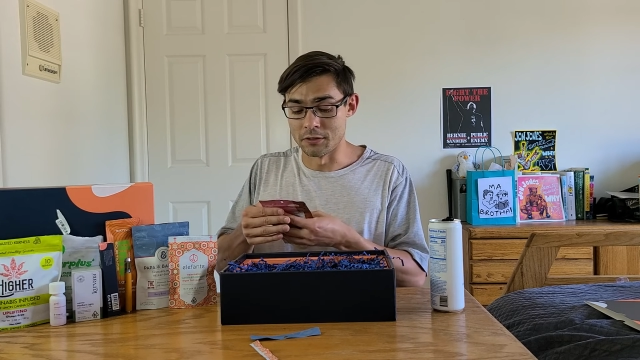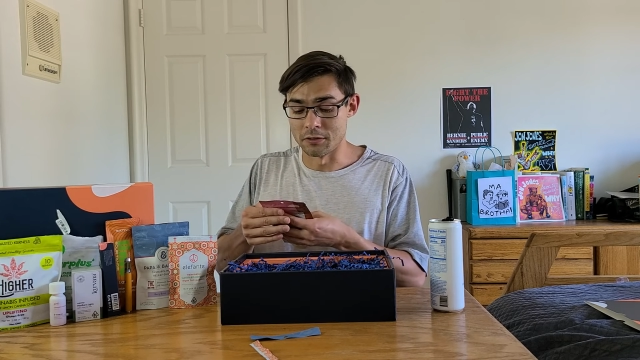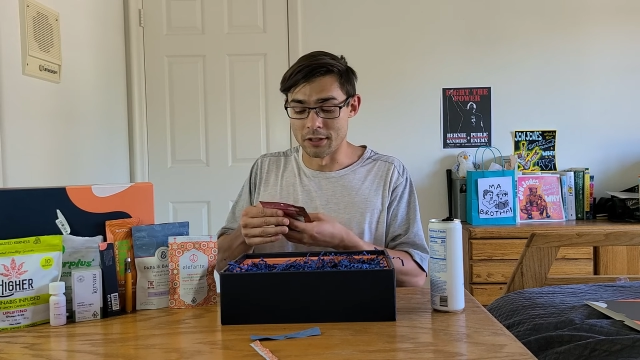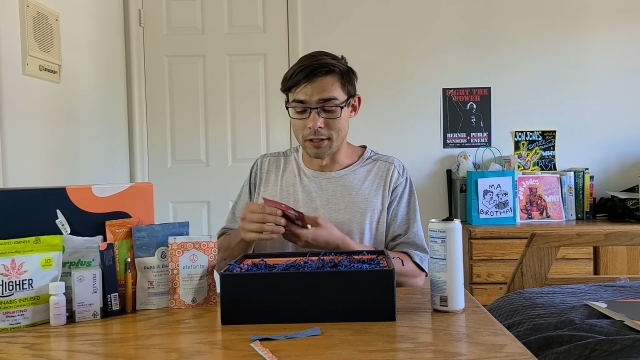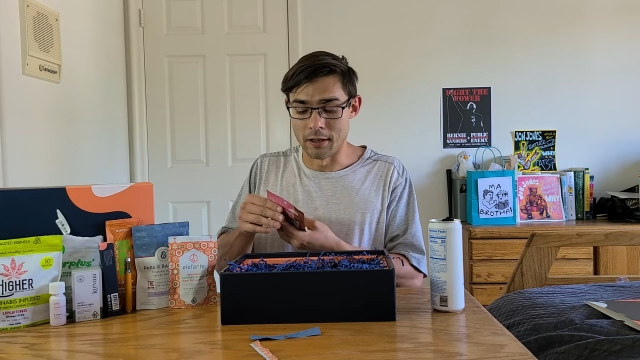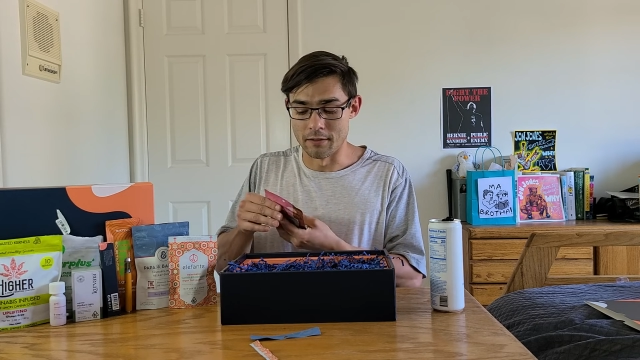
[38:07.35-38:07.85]

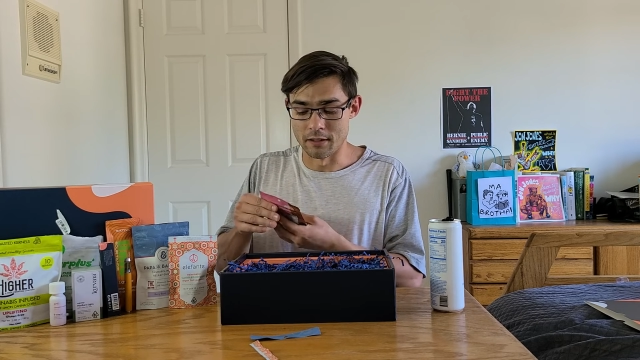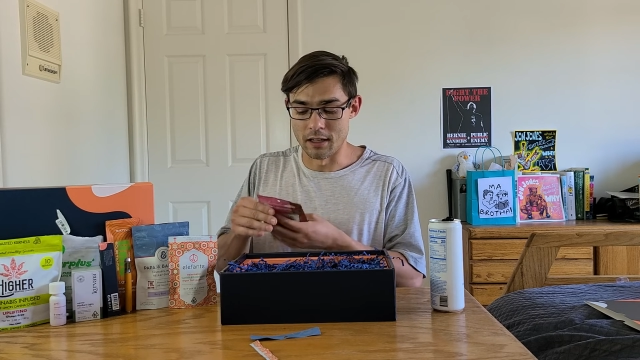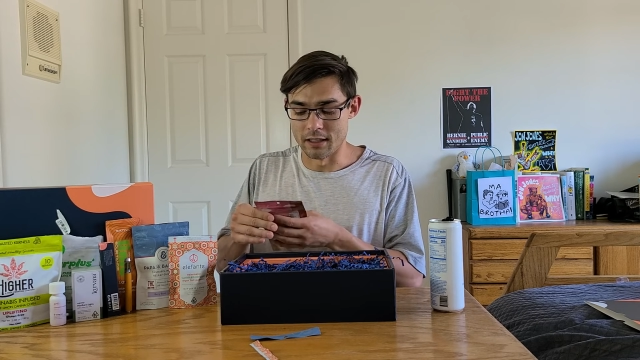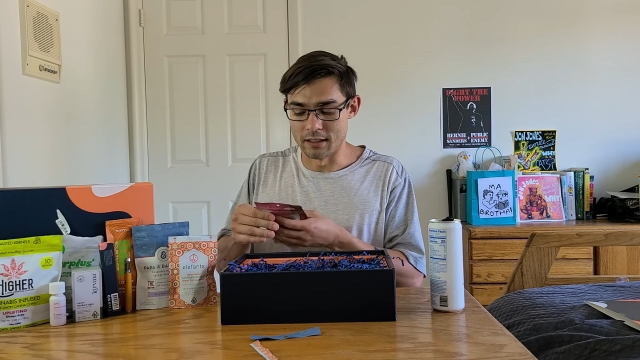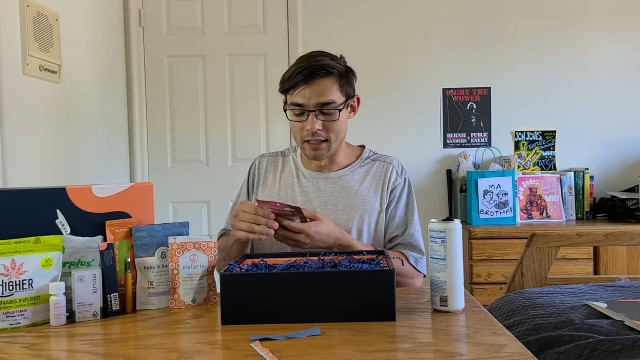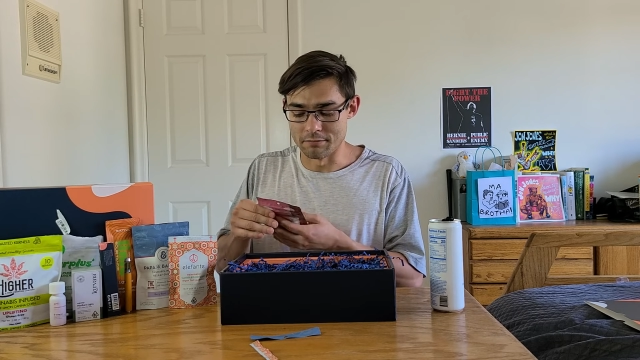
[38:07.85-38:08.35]
so
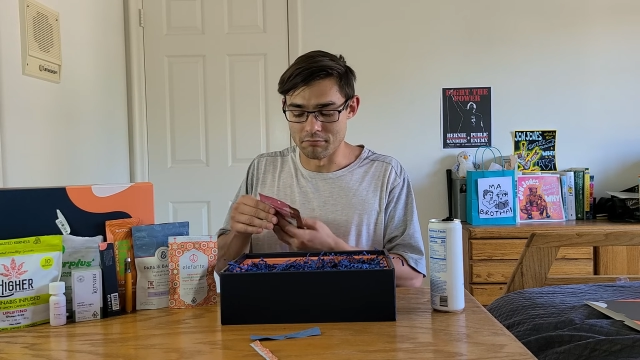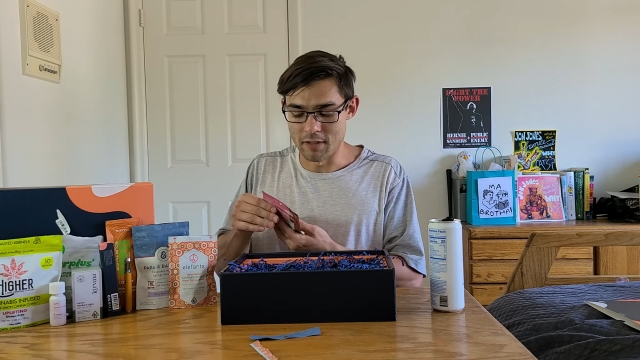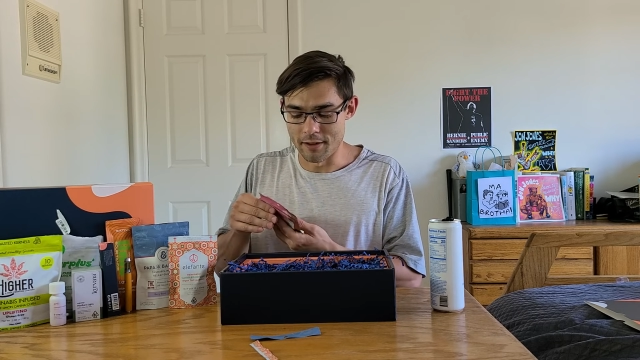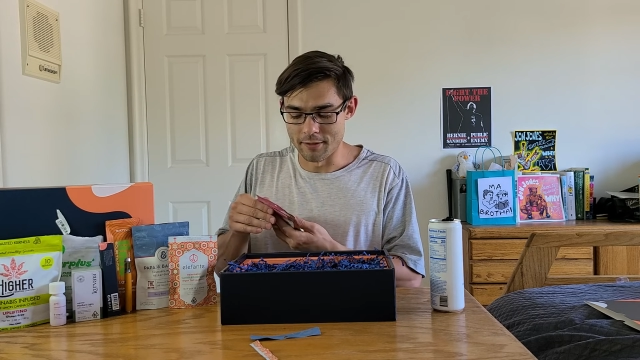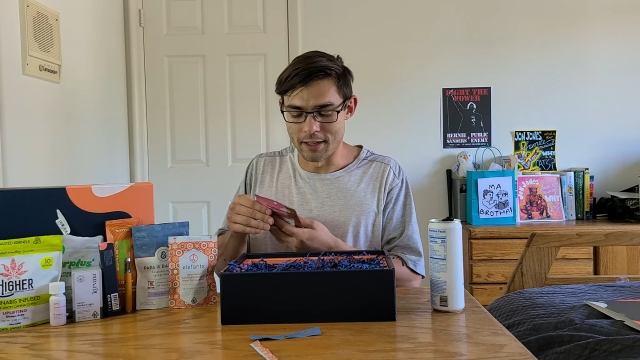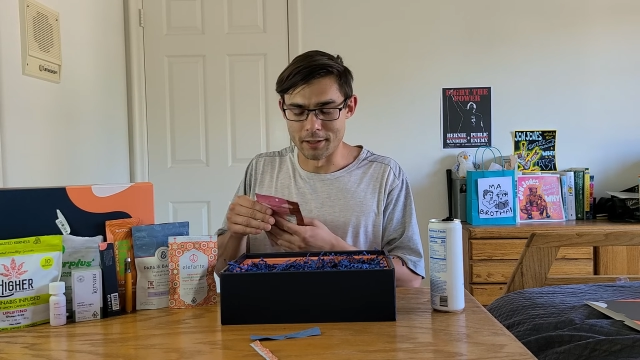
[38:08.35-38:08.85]
I
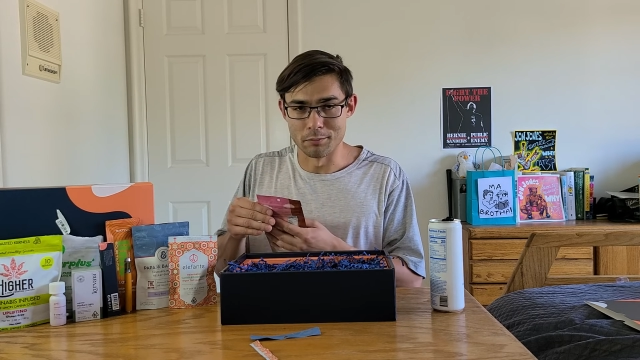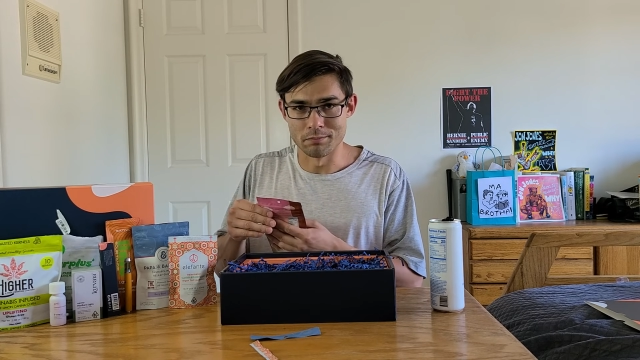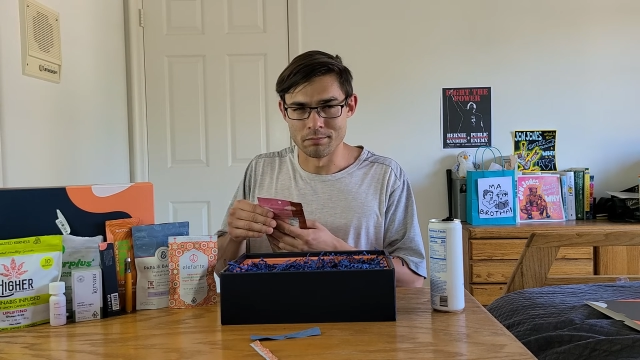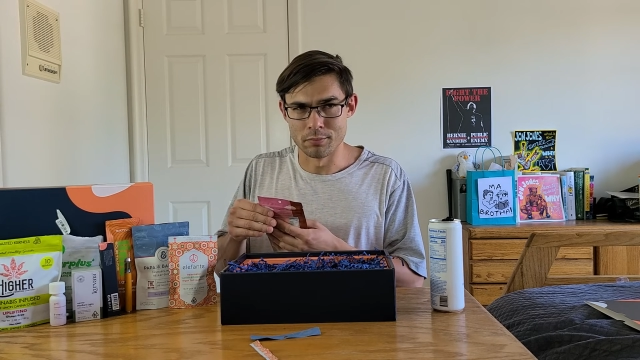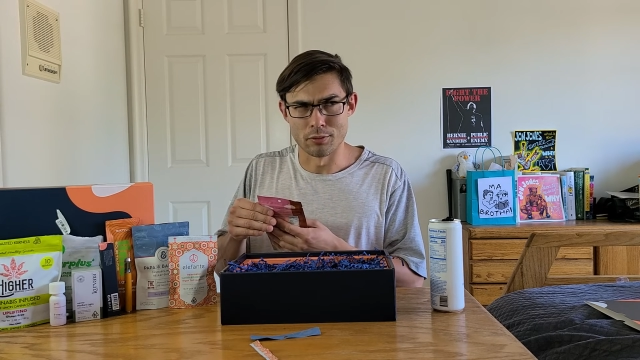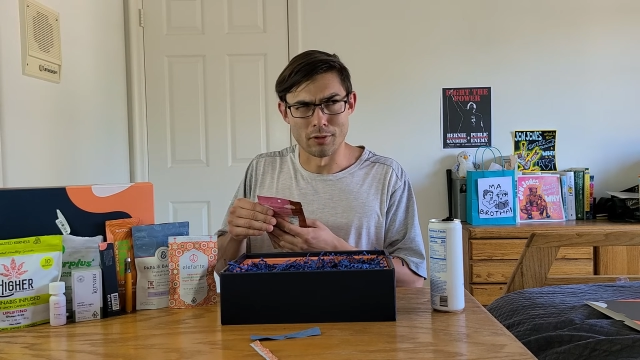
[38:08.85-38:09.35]
haven't had any
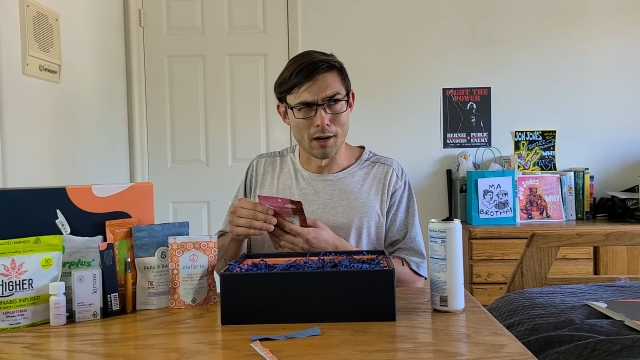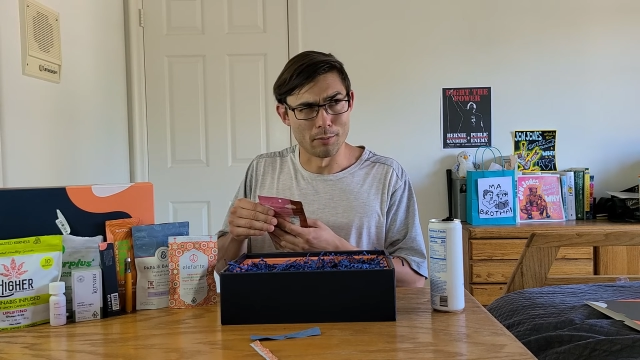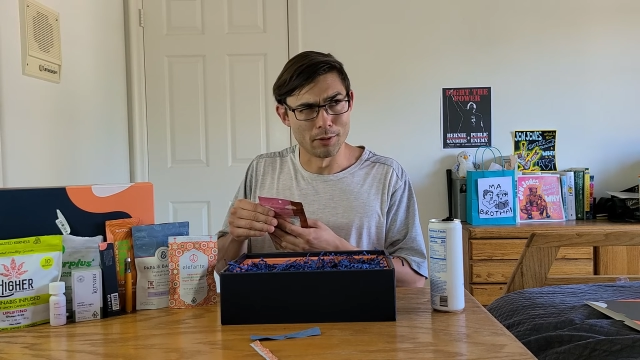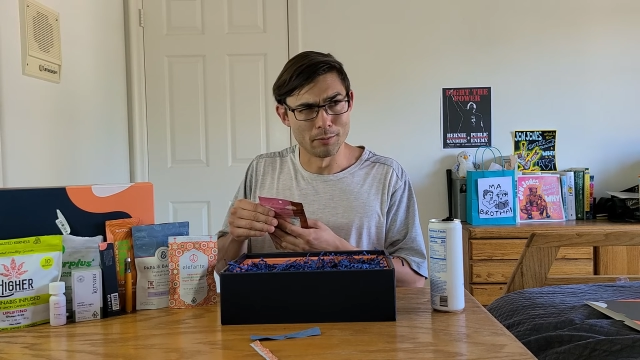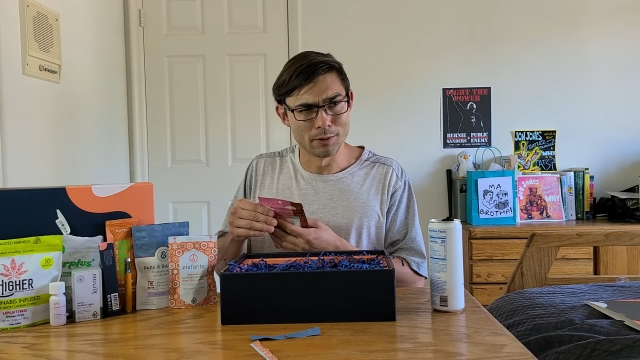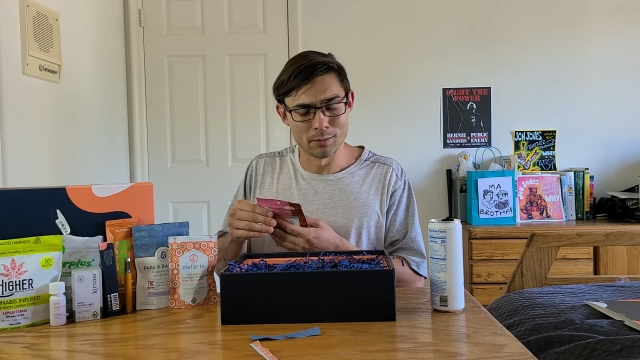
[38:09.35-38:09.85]

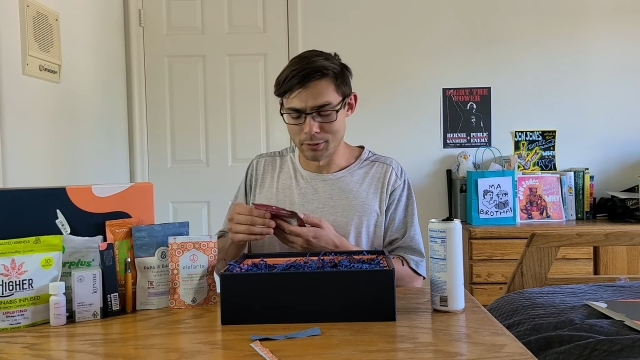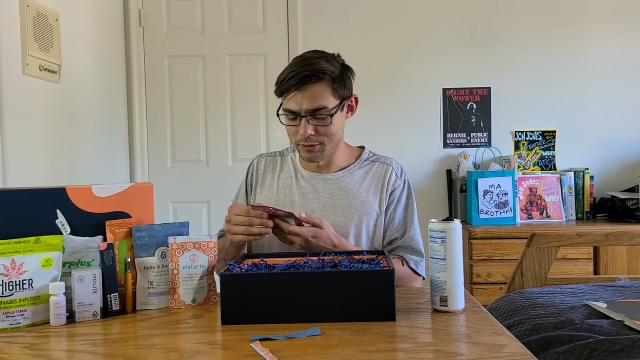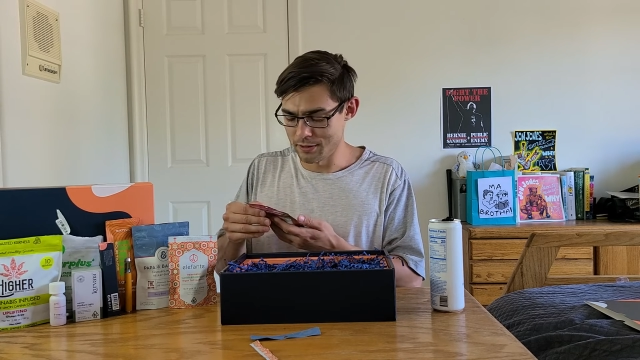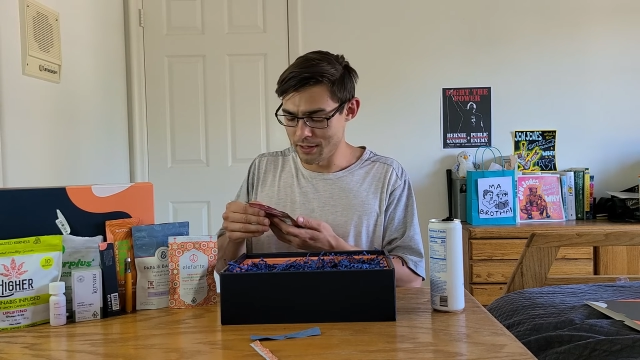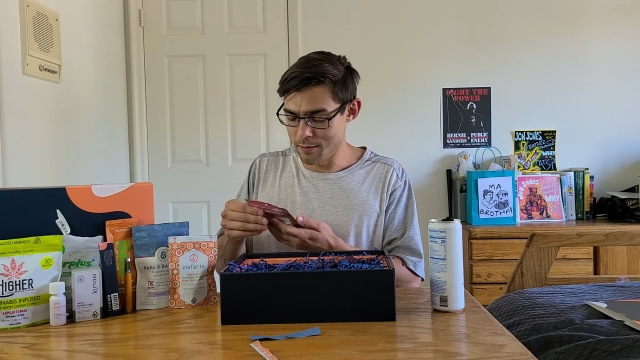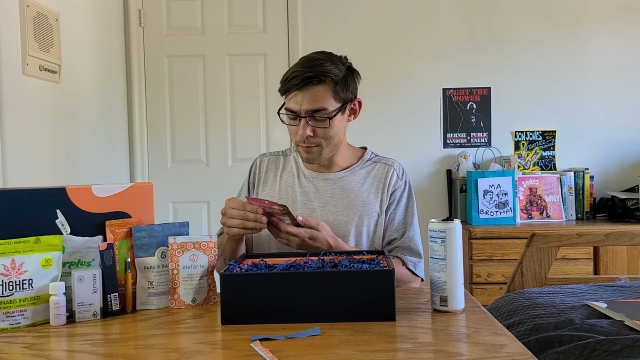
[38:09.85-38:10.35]
problems per
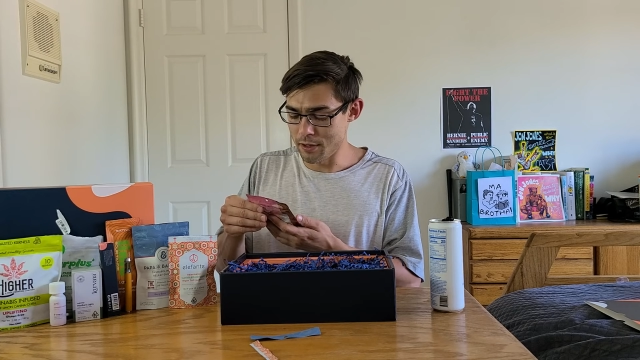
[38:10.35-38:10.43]
se,